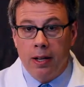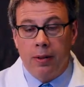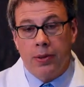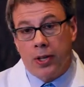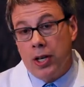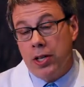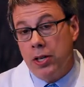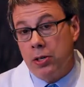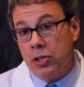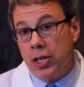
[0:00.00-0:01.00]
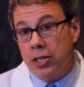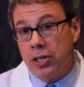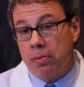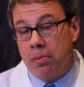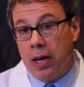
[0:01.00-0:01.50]
The good news is
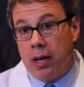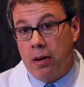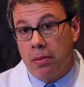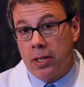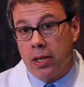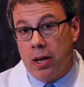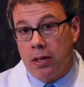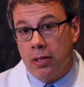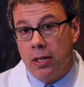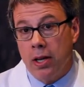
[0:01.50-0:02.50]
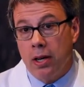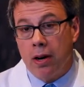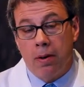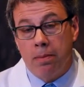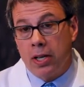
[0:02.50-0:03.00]
that myeloma cells are
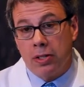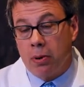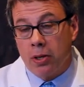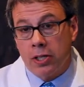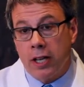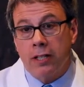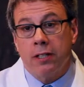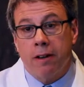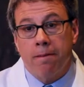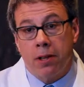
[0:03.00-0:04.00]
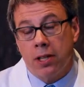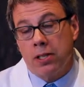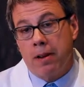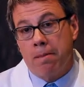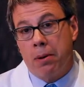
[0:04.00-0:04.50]
much more sensitive to this
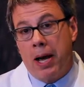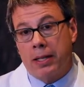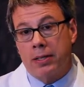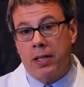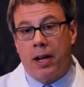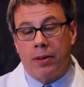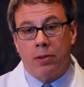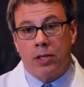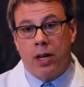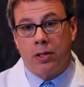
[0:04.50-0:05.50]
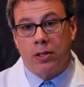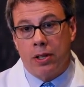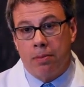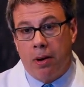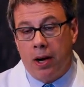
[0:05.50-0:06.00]
impact than other cells in the
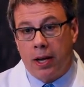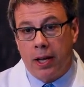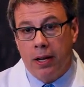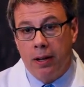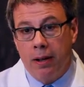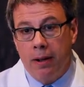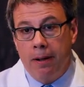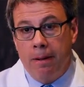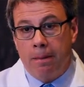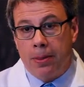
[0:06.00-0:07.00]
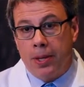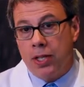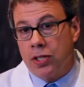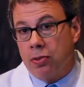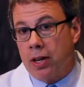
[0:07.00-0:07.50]
body. These
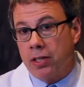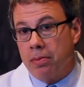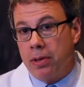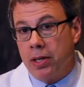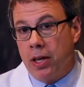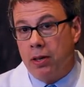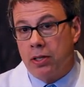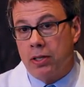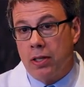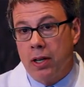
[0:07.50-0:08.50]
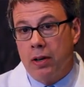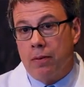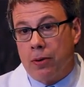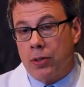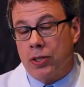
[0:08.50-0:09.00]
drugs have been used first